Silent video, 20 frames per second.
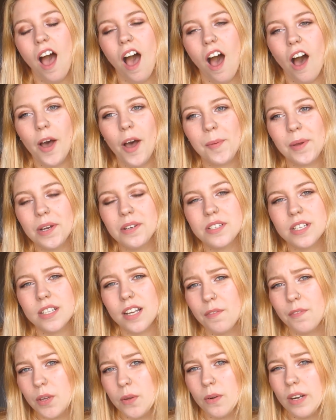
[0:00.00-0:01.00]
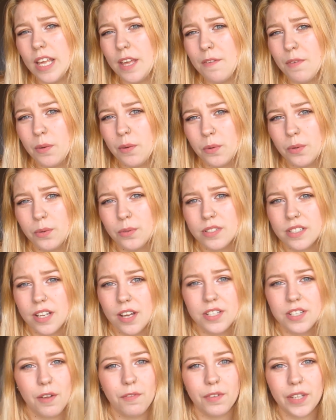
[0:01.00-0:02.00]
I'm going to love you and leave you all, so
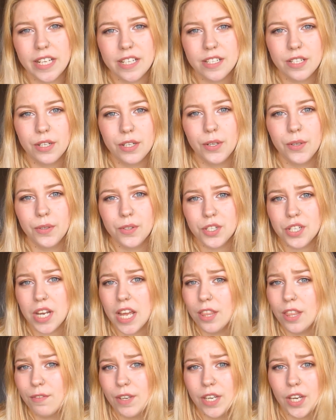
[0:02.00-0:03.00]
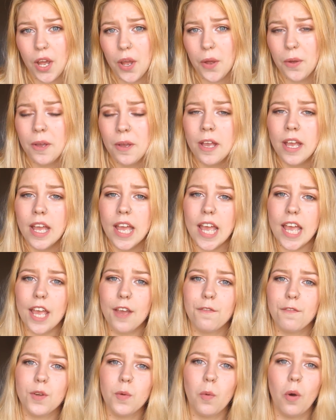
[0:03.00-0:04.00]
don't forget to share the video
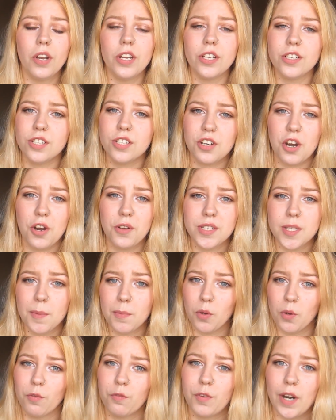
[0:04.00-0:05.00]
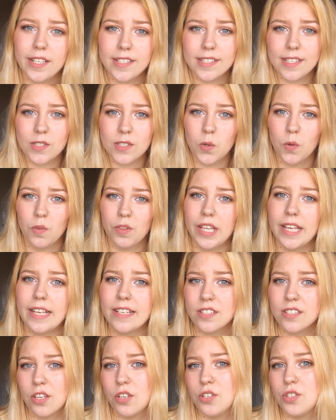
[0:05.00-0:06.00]
if you want to show some of your friends the sort of
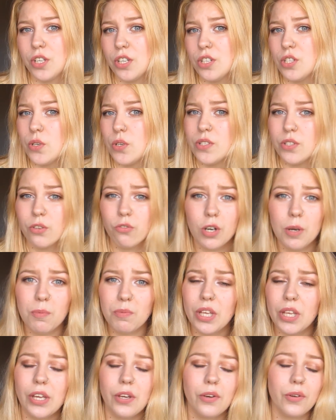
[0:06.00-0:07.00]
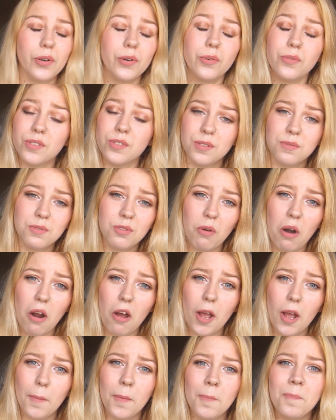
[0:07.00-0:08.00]
things, because you can do it as a group thing. You can all
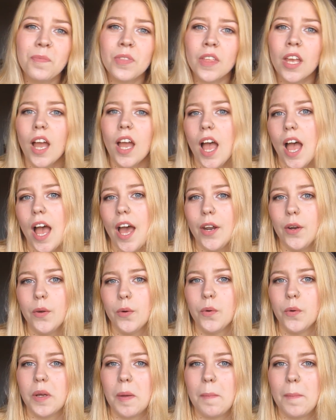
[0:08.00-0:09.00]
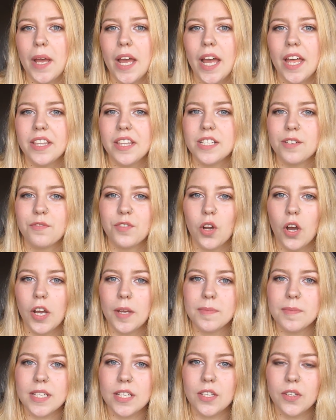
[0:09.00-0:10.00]
subscribe and all compare the different
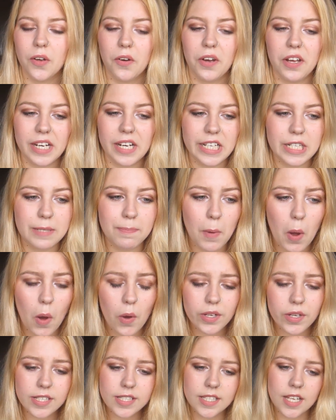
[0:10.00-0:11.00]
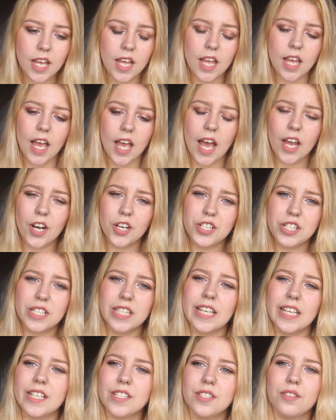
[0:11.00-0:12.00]
items that you got in each box, and I just
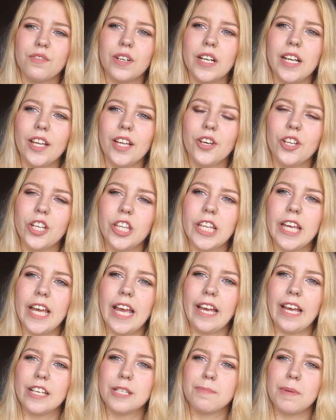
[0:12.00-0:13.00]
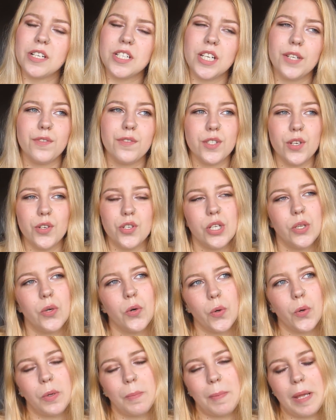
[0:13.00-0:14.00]
think it's a really good thing, especially for socially
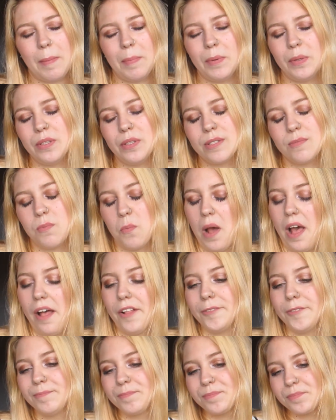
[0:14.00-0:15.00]
awkward people as well.